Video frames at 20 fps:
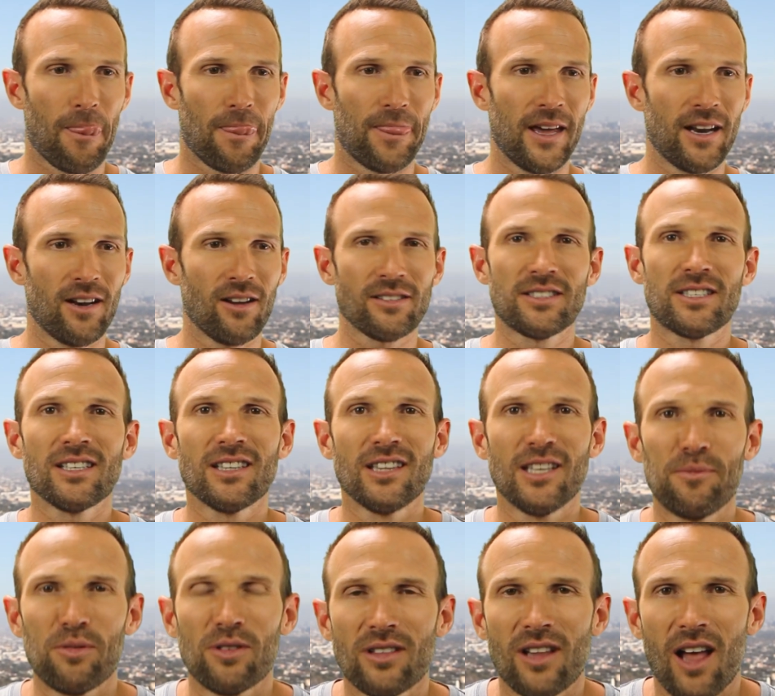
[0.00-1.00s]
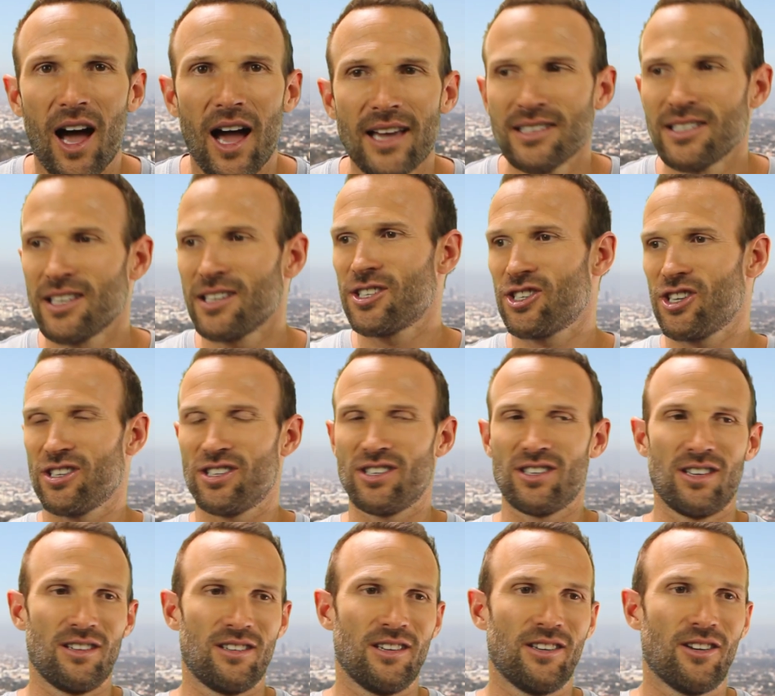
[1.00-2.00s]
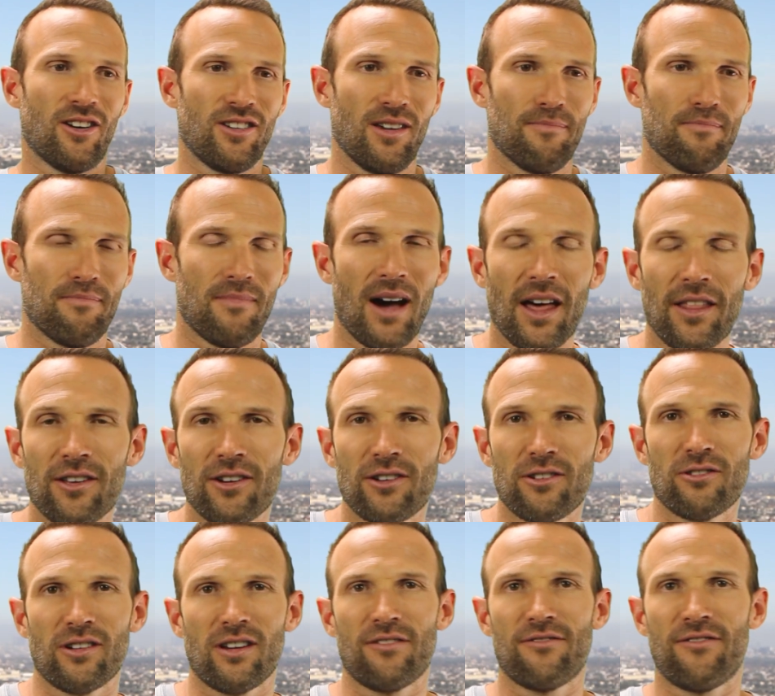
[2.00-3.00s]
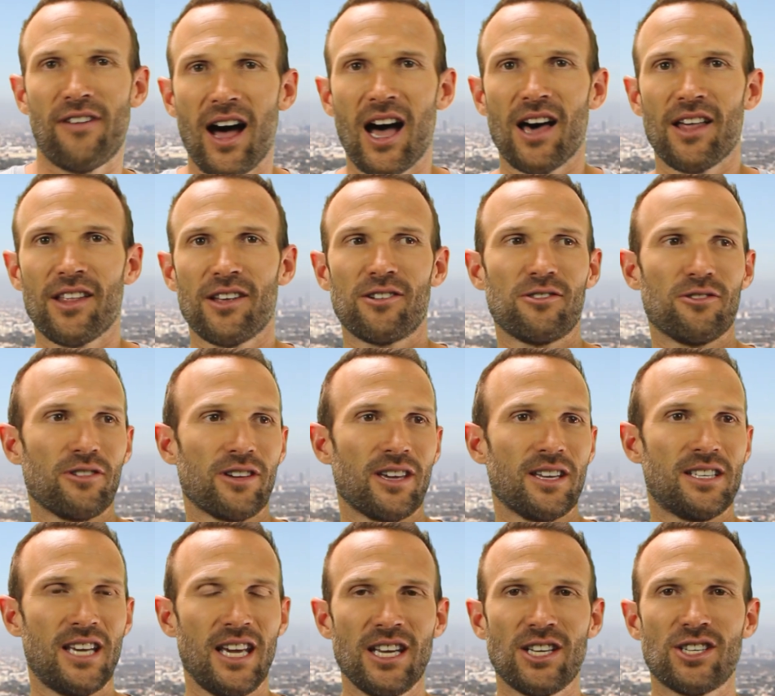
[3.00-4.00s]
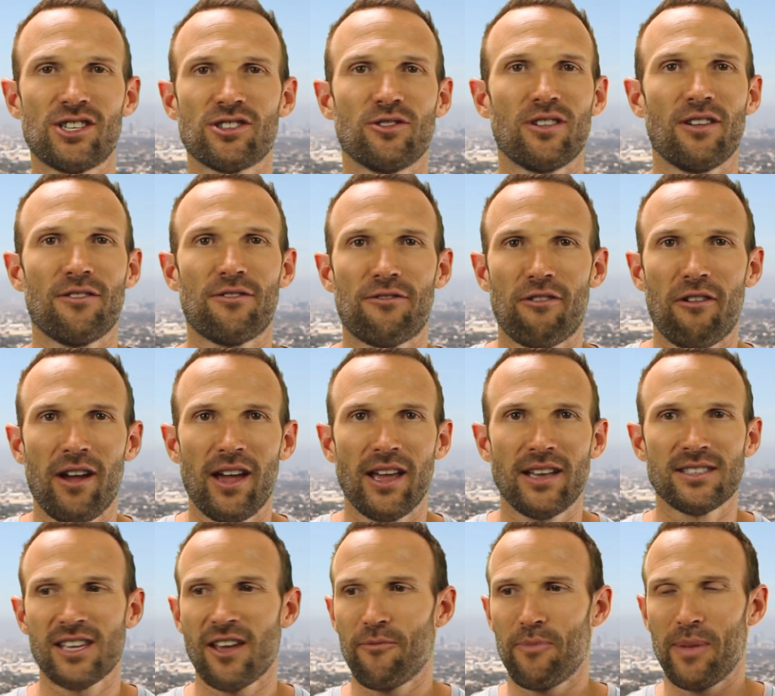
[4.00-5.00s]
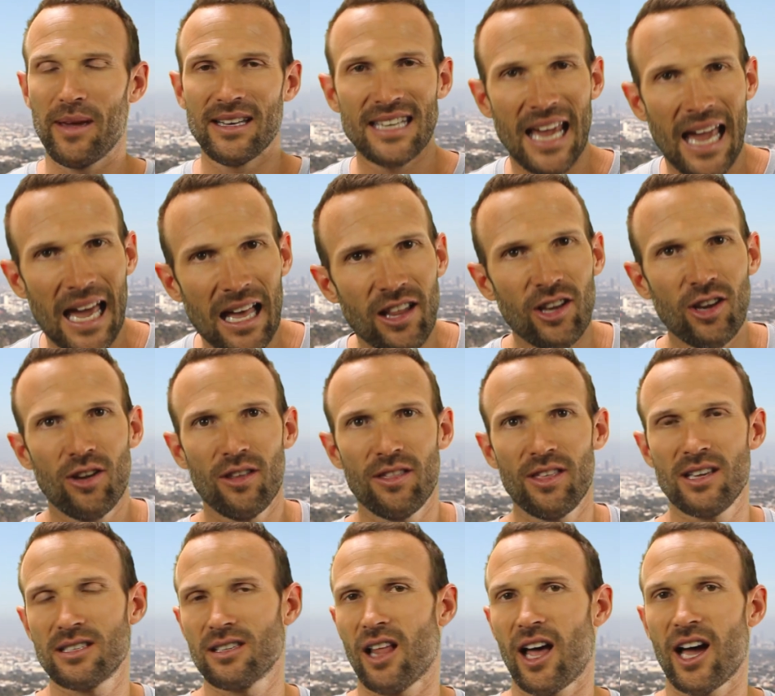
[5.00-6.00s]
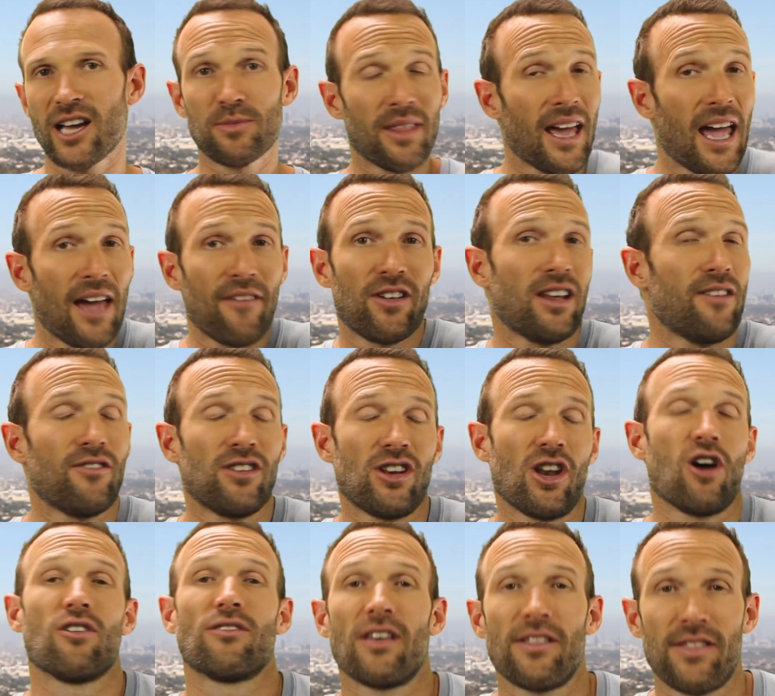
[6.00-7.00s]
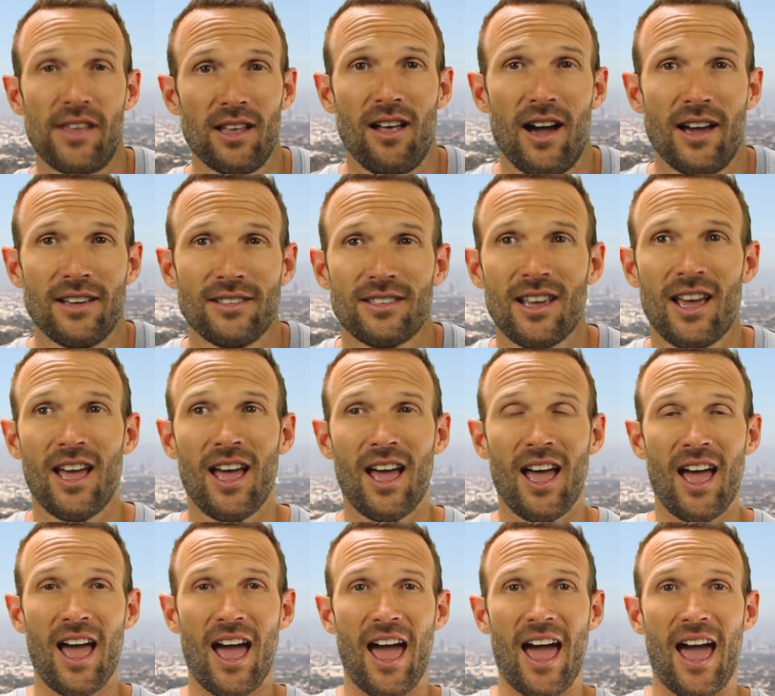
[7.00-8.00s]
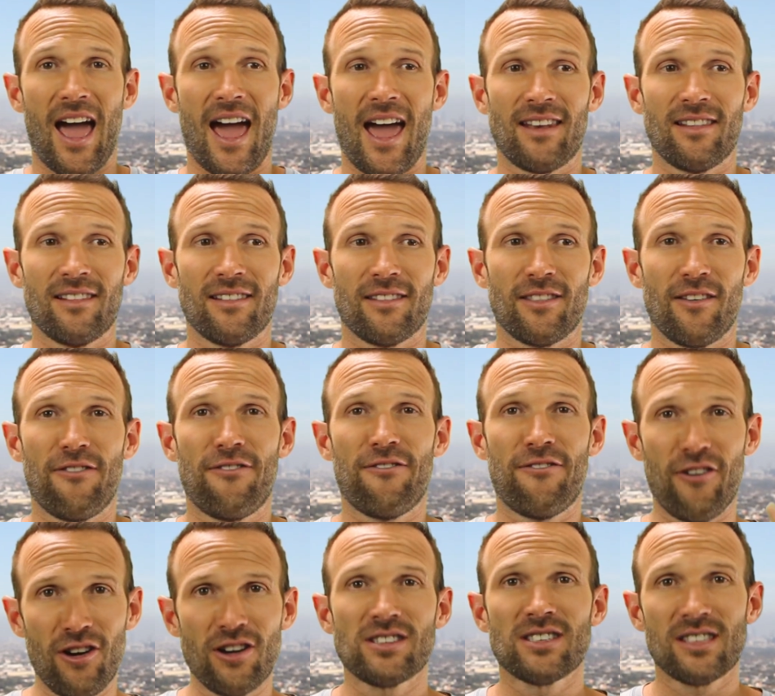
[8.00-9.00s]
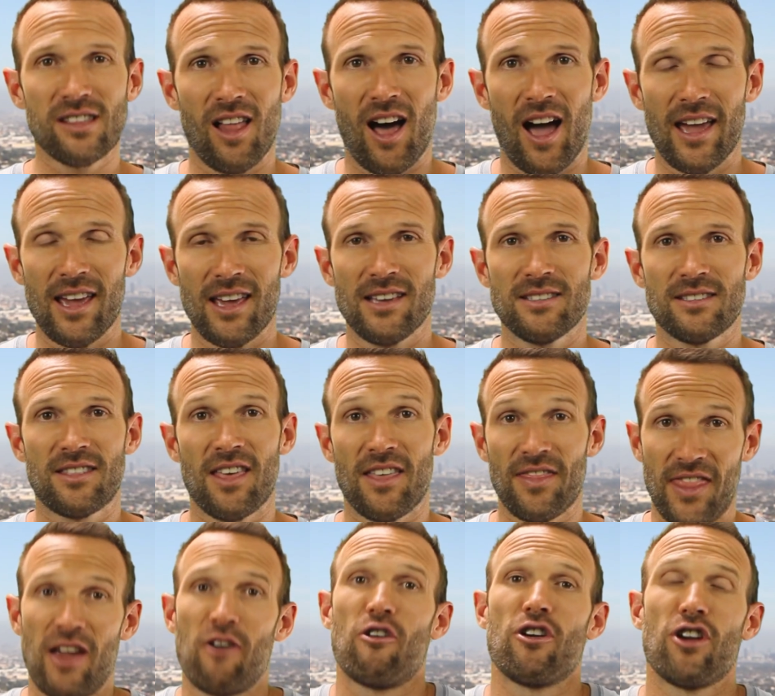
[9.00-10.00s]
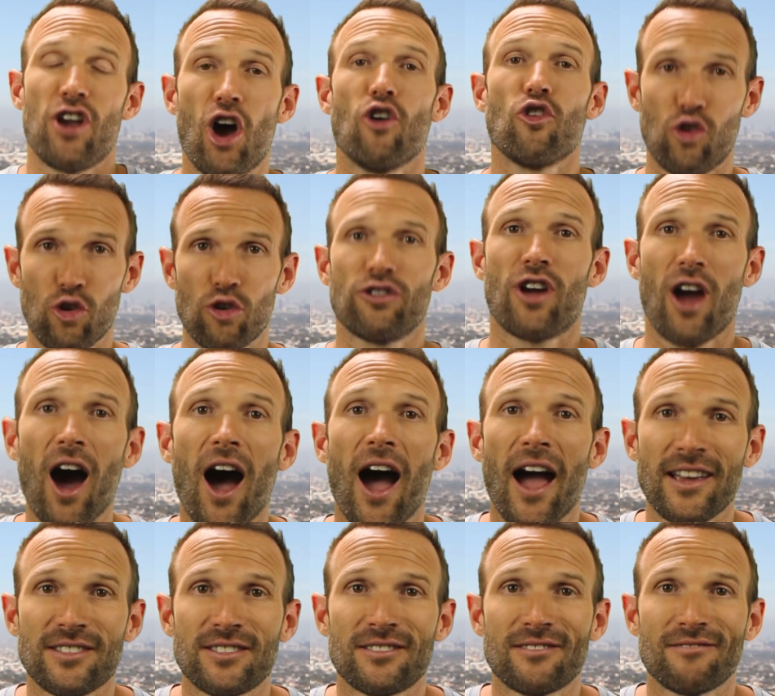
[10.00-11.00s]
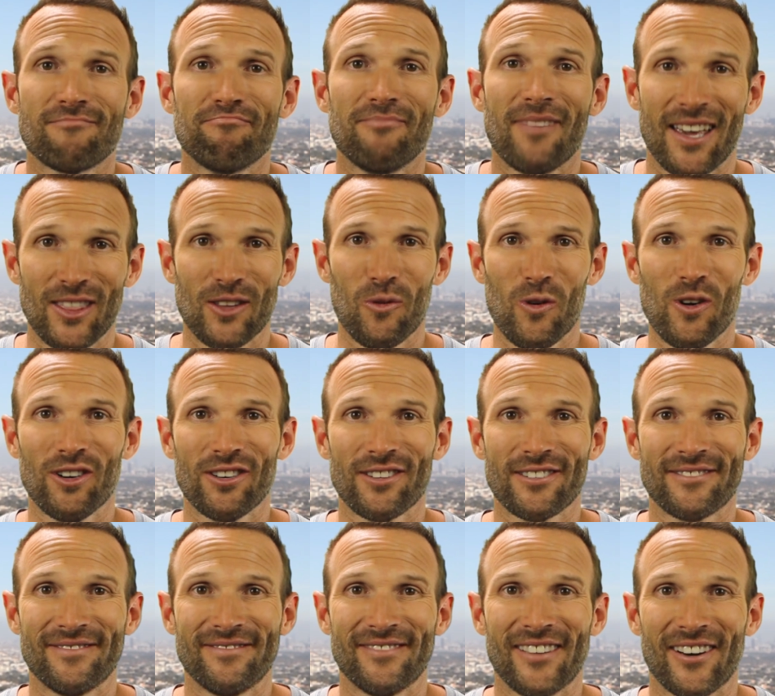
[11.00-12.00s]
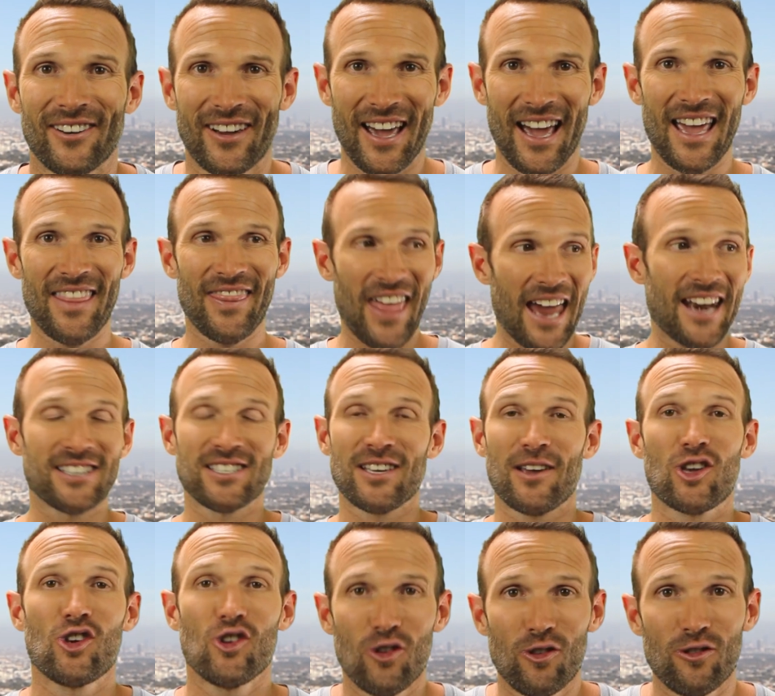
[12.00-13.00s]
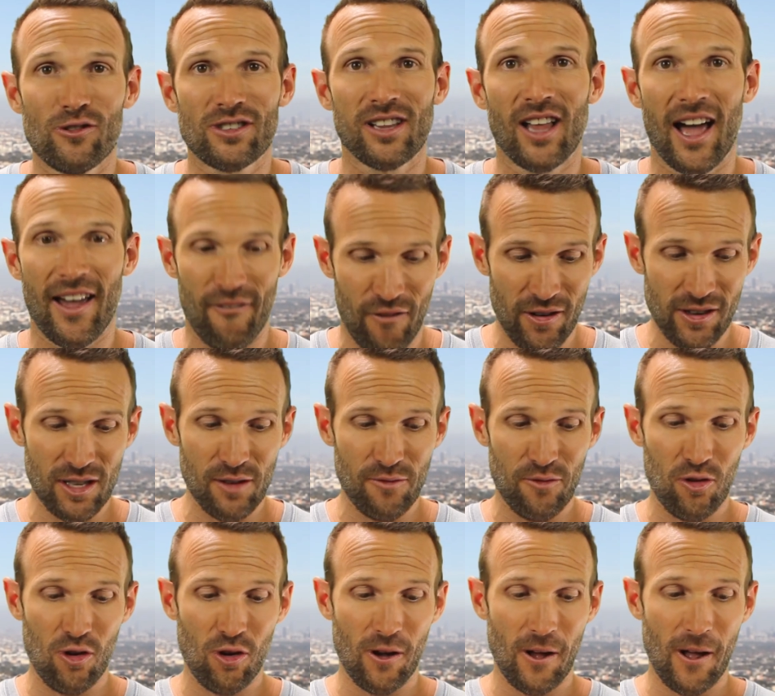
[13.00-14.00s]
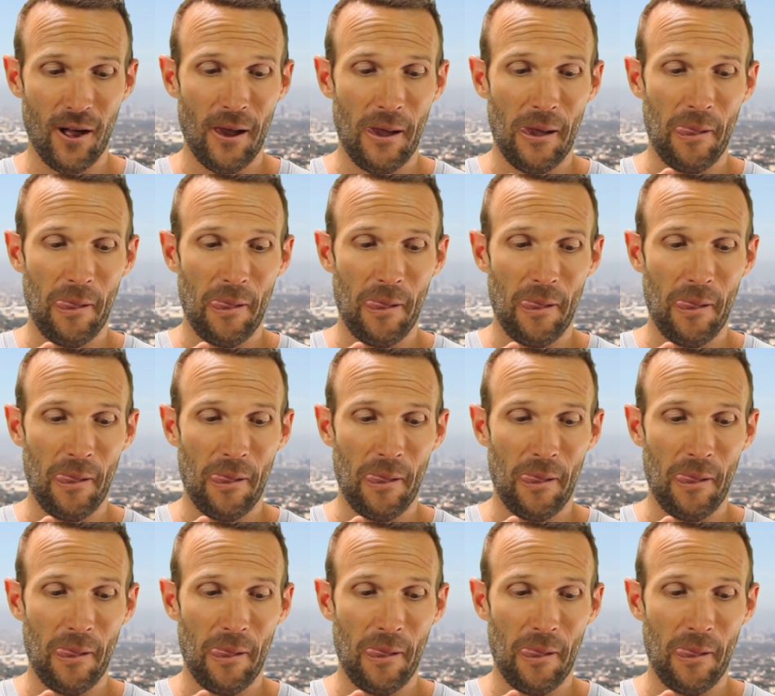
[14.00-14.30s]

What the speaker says: they're not deliberate lies, it's just, you know, your mother or your father or your teachers or your friends have been telling you these lies, but they haven't even known that they're lies. And the first lie is that there are no good guys in the world, okay? That is a huge lie. First of all,